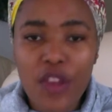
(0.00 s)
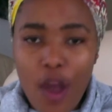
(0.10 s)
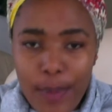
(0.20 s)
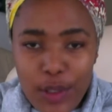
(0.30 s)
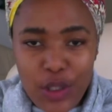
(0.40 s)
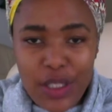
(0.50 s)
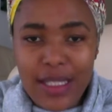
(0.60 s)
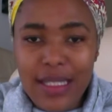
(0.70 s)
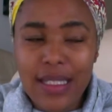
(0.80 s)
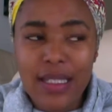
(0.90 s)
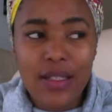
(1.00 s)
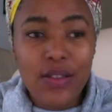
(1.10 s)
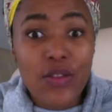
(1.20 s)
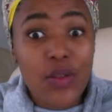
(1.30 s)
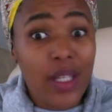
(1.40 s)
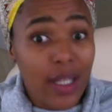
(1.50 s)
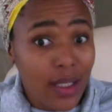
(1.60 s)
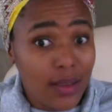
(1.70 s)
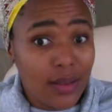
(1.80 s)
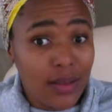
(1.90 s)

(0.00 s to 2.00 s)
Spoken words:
the opportunity to heal.